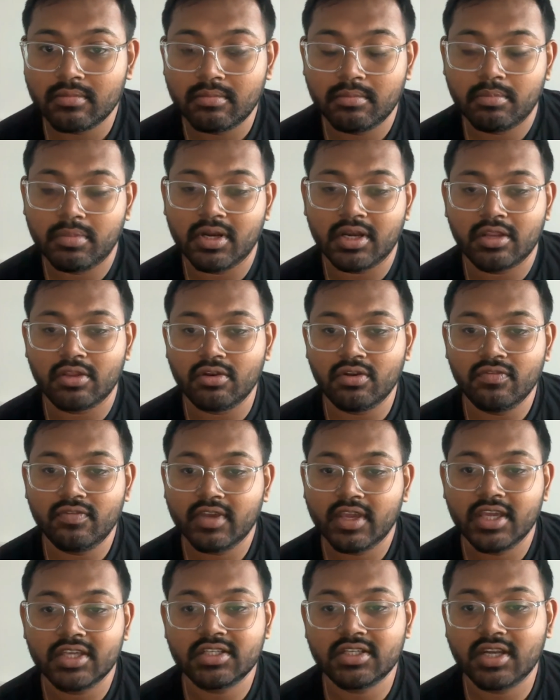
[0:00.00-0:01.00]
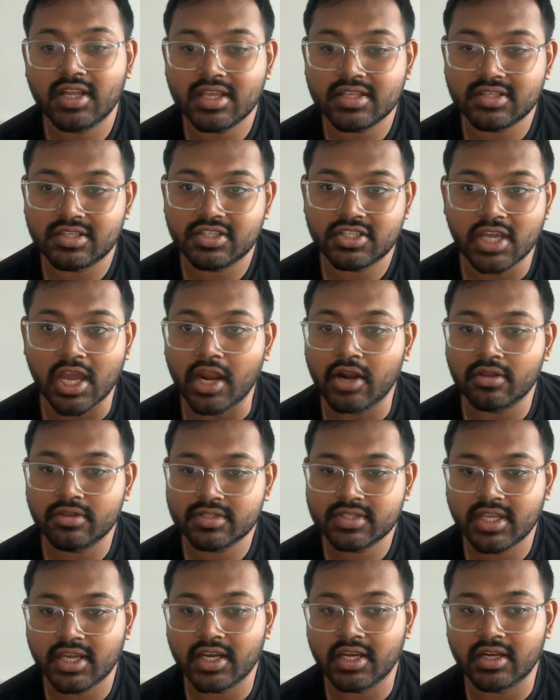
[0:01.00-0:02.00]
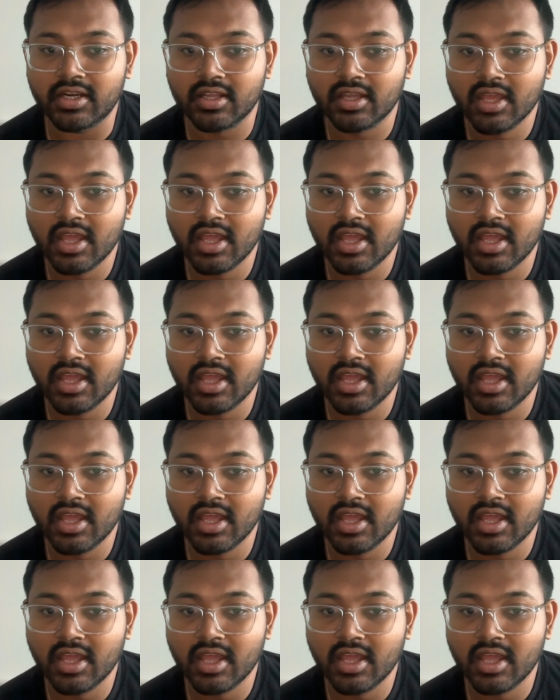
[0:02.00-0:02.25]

but unification has a shadow side.